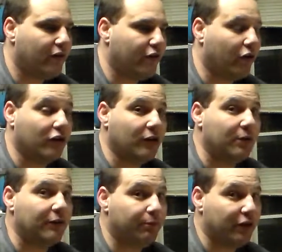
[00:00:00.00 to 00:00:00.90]
you're on a
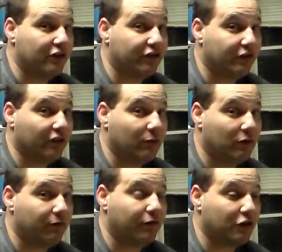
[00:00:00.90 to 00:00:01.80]
limited budget,
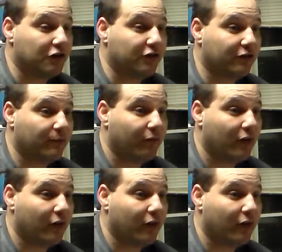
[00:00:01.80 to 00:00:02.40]
limited funds,